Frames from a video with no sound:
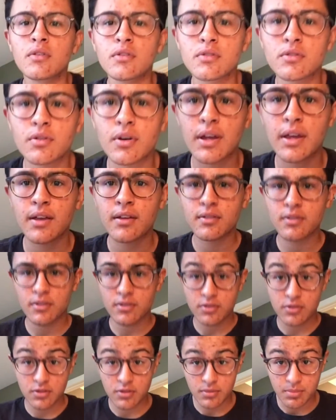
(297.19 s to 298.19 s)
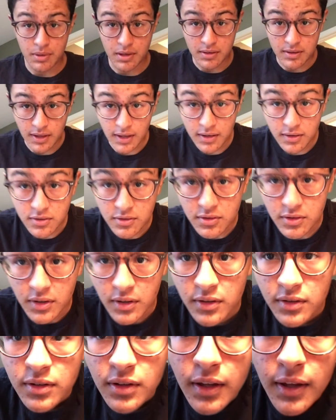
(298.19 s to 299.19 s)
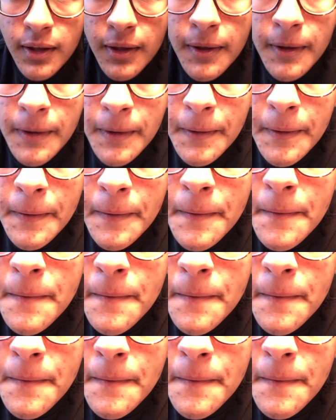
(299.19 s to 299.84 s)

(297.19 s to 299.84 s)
So I guess it's just my dad's genes kicking in.